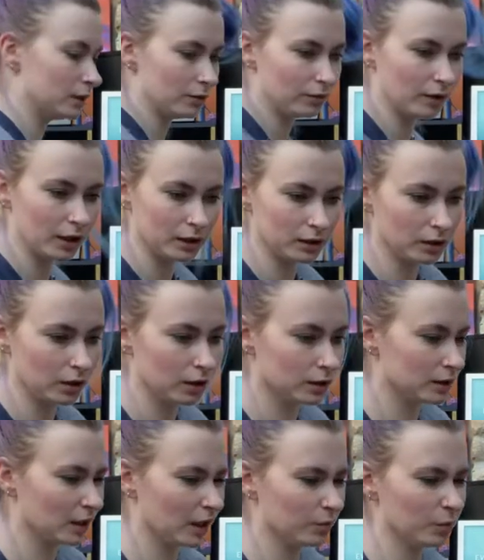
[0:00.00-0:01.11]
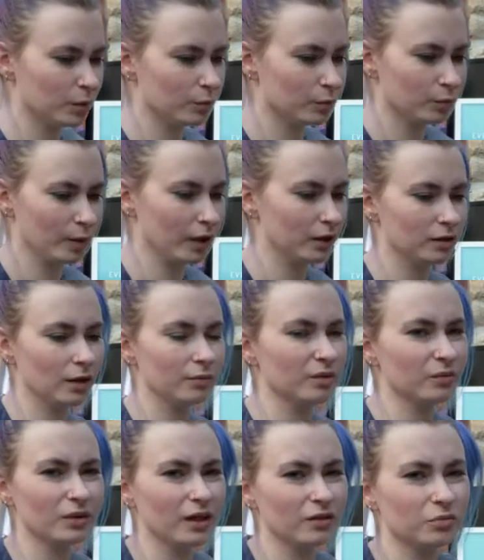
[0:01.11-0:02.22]
to find a lot of the time people buying, I mean,
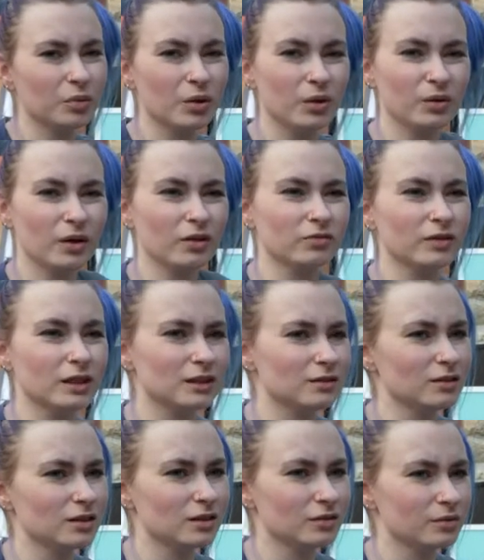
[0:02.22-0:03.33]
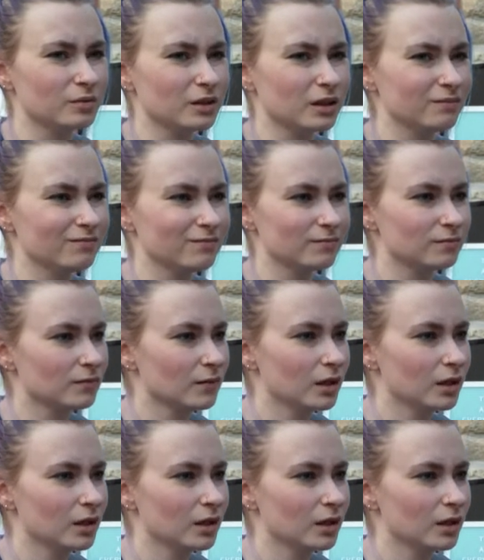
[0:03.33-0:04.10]
when I've bought at craft fairs and stuff, I'm like, I'm